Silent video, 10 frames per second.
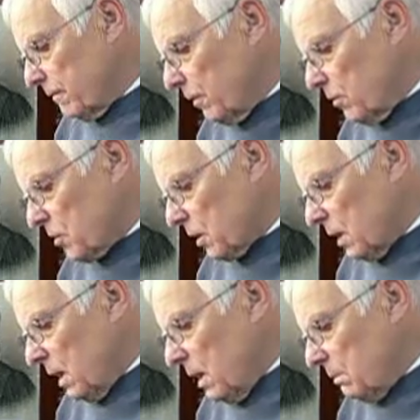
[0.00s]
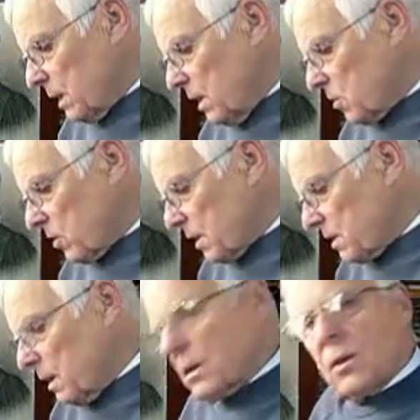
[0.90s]
future but he's
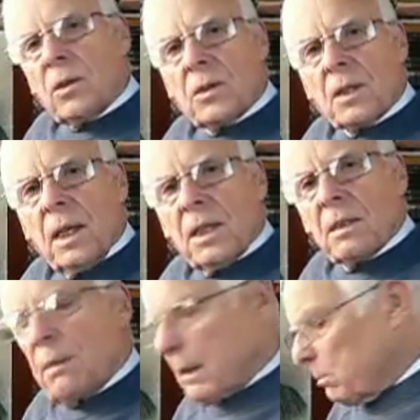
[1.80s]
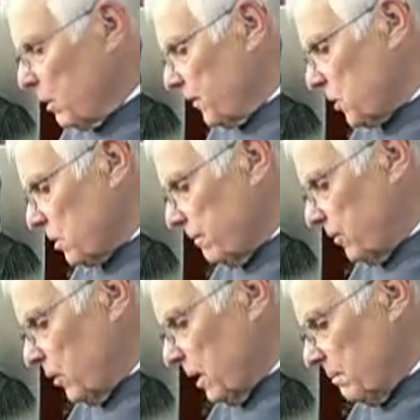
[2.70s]
trusting the Lord to make provision
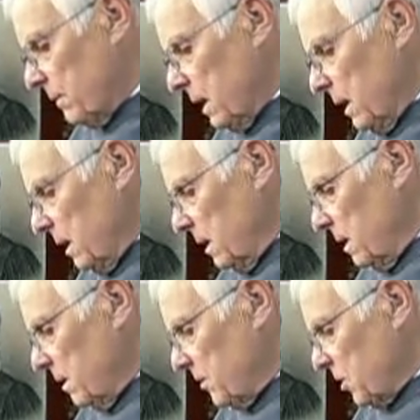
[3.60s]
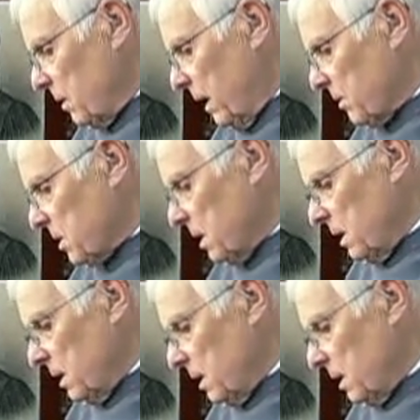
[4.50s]
for him uh, throughout uh,